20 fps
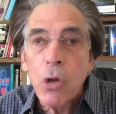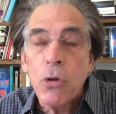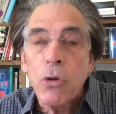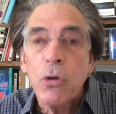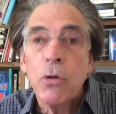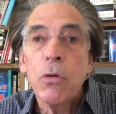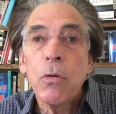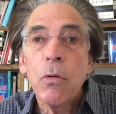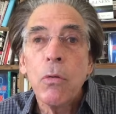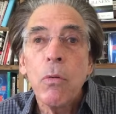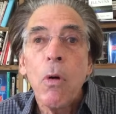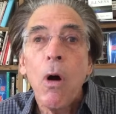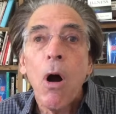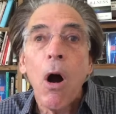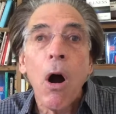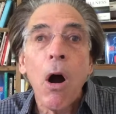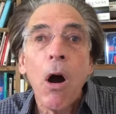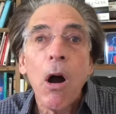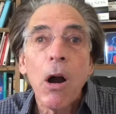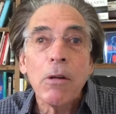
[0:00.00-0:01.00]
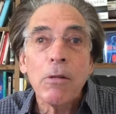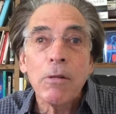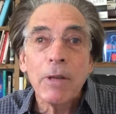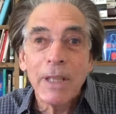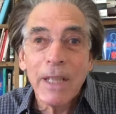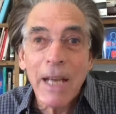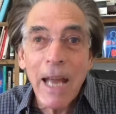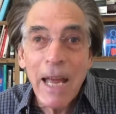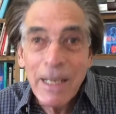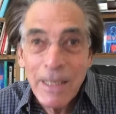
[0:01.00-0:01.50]
you are
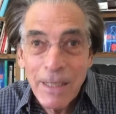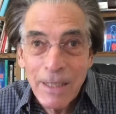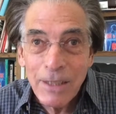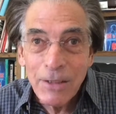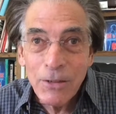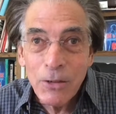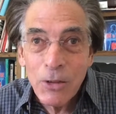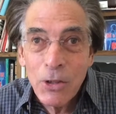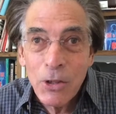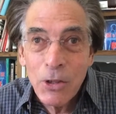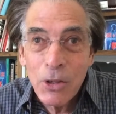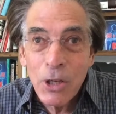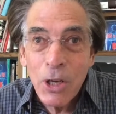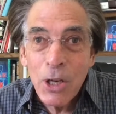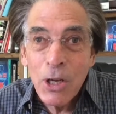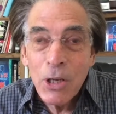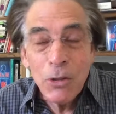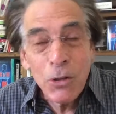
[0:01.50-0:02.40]
in essence